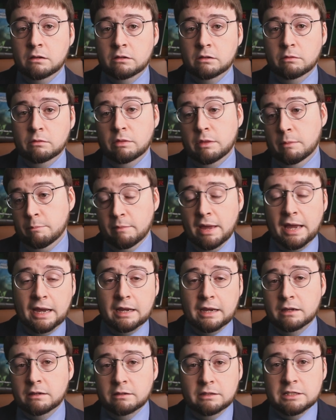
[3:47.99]
The
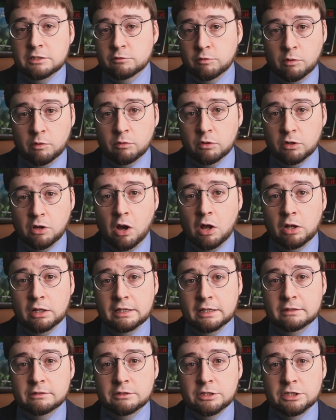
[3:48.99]
MEC is what we'll call
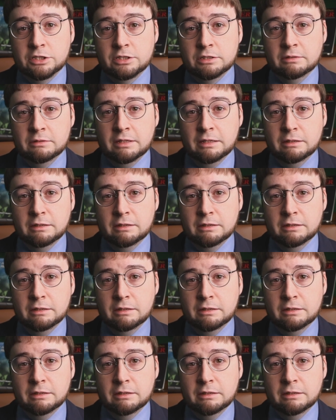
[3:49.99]
it, just